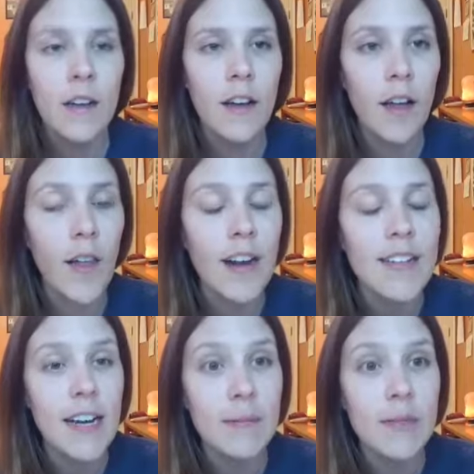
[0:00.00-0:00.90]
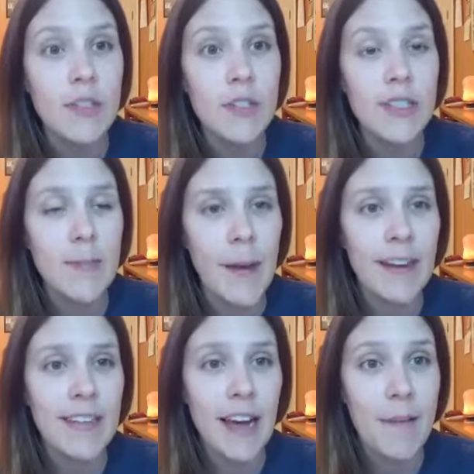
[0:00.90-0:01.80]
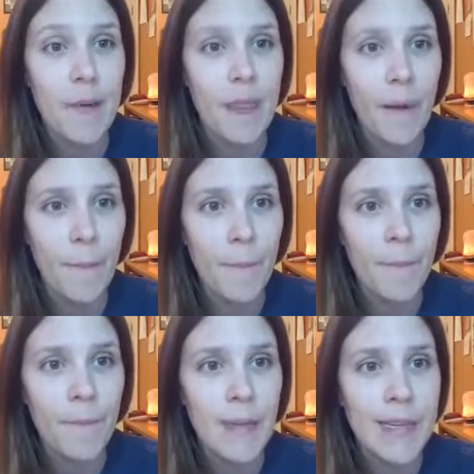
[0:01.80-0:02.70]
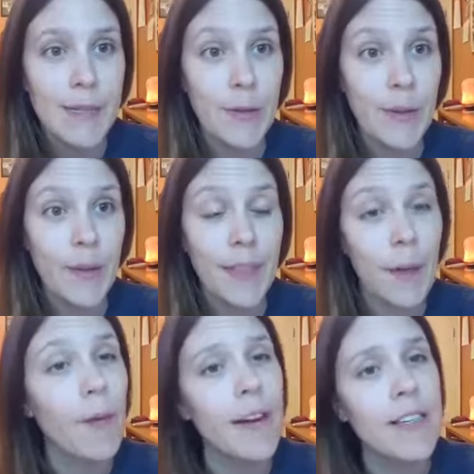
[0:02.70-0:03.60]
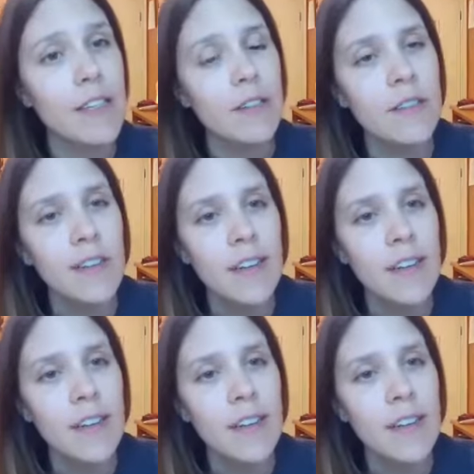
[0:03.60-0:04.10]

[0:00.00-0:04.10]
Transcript: A lot of times just spending time with them, doing what they want to do.